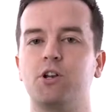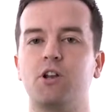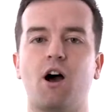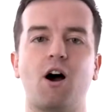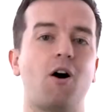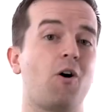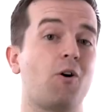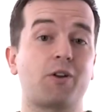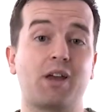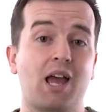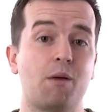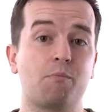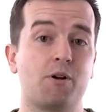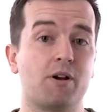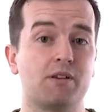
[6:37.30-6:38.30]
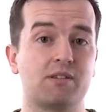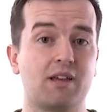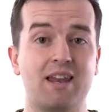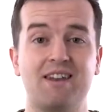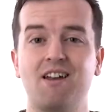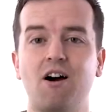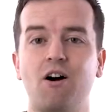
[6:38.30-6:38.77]
not all cameras
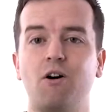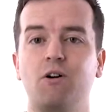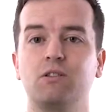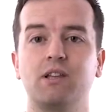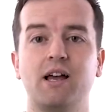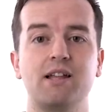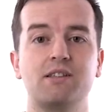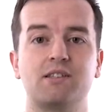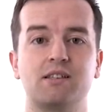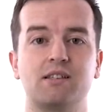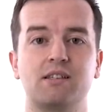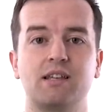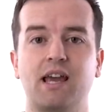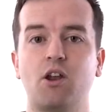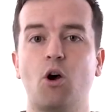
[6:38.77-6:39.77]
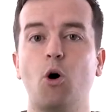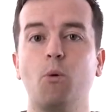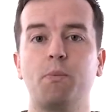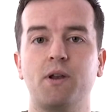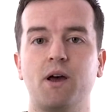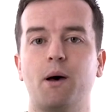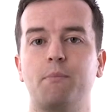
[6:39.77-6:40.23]
and not all lenses can
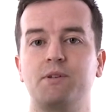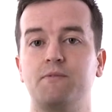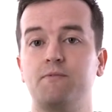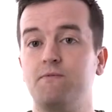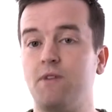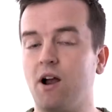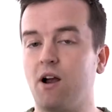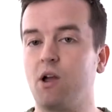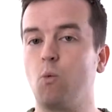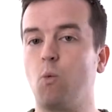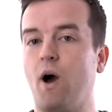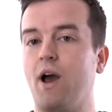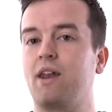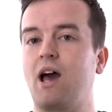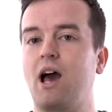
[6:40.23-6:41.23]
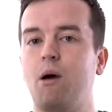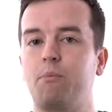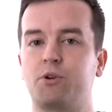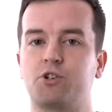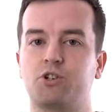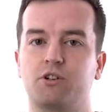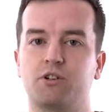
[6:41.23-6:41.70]
open up to very wide
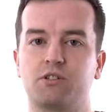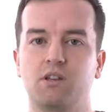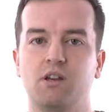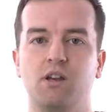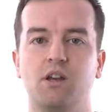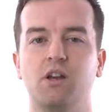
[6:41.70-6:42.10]
apertures.